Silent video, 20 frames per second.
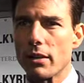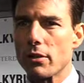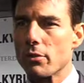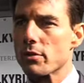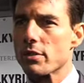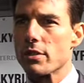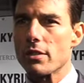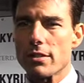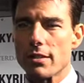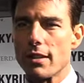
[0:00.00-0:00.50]

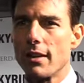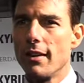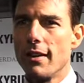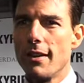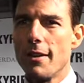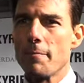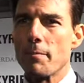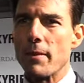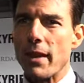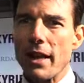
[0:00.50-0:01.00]
There's just,
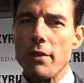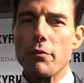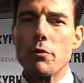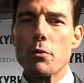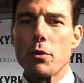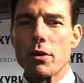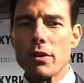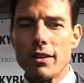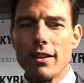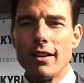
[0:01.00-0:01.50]
and
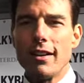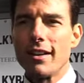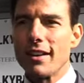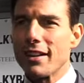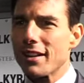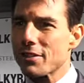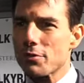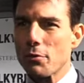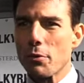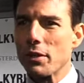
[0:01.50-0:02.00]
everyone,
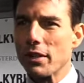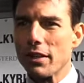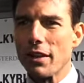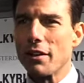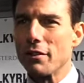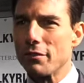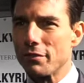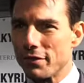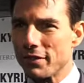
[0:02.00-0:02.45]
that's what we love.